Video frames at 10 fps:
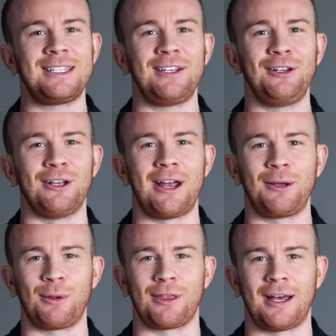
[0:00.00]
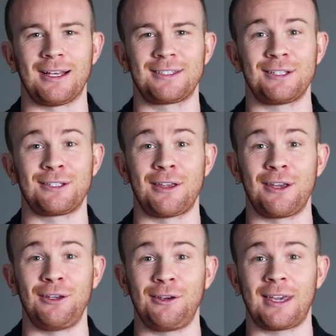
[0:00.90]
continue learning with us so
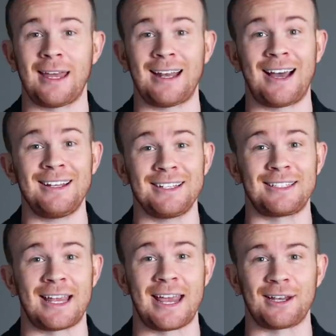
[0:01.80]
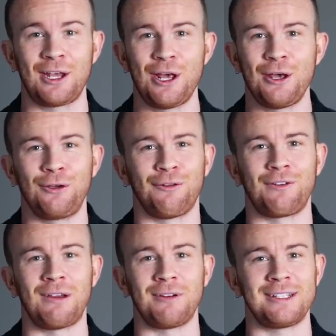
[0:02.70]
that you can understand your
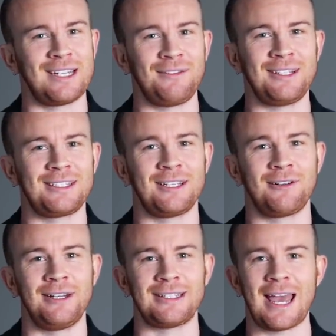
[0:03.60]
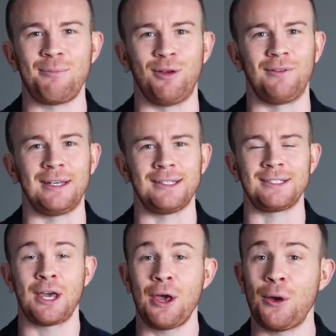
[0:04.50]
favorite TV series and
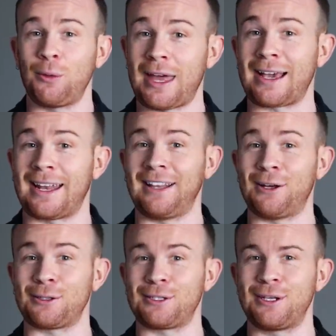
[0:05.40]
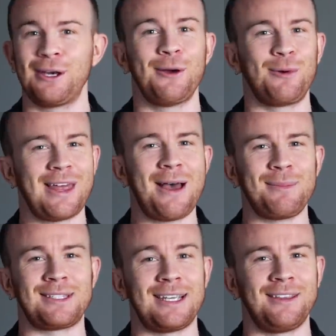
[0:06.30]
movies without getting lost, without
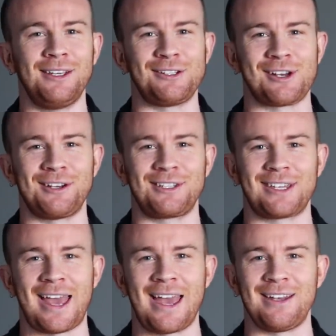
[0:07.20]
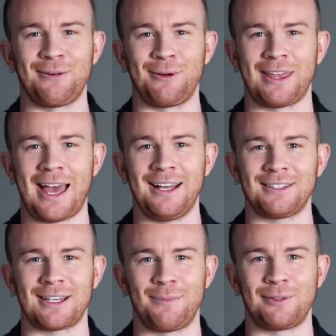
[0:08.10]
missing the jokes, and without
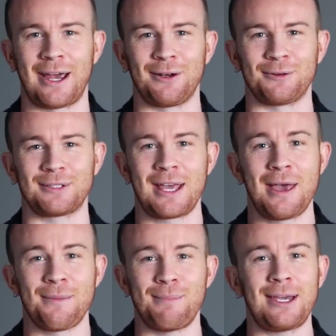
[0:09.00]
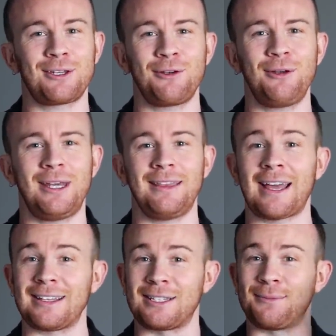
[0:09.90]
subtitles, make sure you hit that